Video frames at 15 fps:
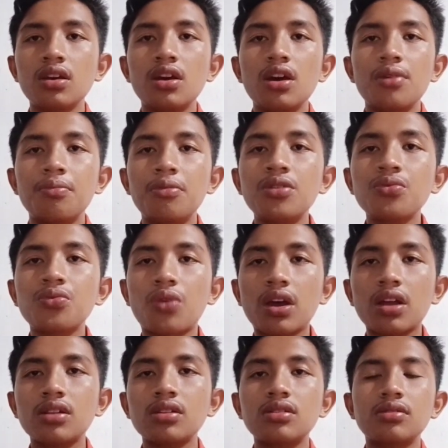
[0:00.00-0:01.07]

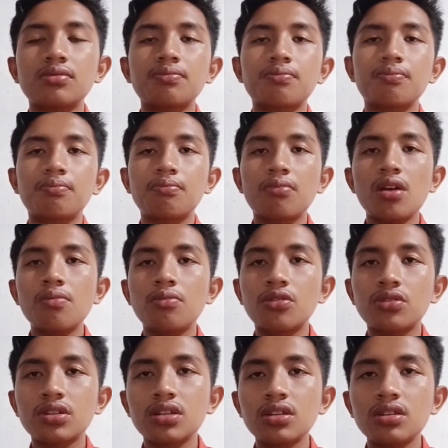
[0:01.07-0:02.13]
Meanwhile,
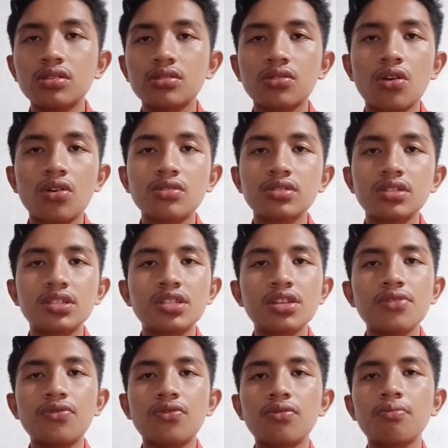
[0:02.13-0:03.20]
memory,
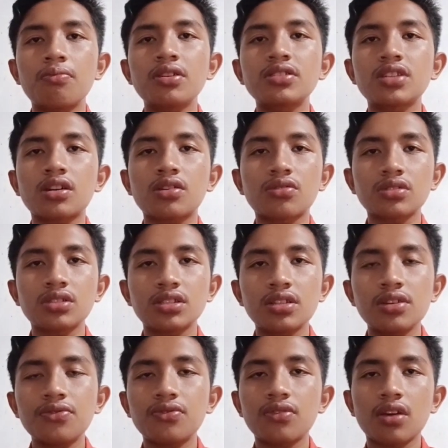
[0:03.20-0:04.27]
cognitive,
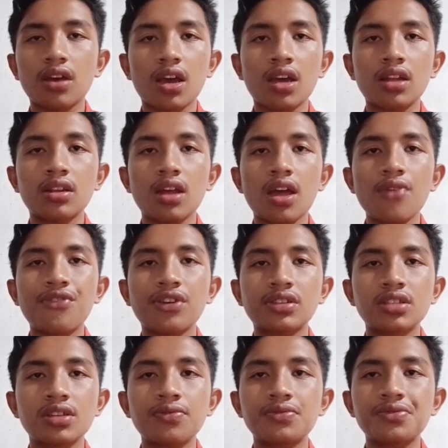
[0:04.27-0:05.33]
metacognitive, and
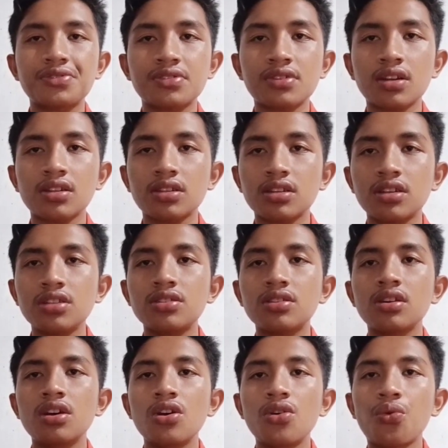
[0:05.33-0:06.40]
affective strategies
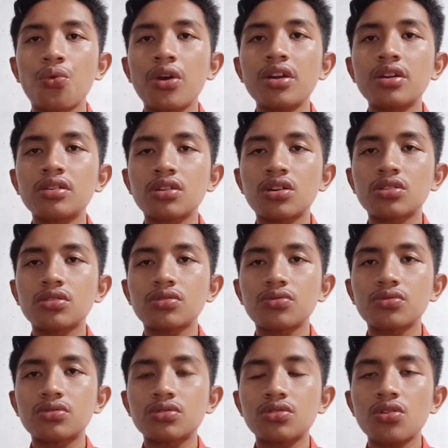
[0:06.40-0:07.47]
were not
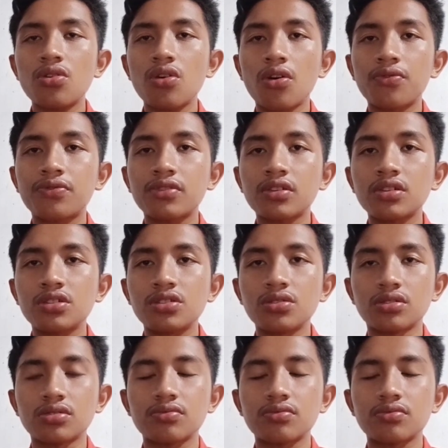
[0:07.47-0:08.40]
so often used.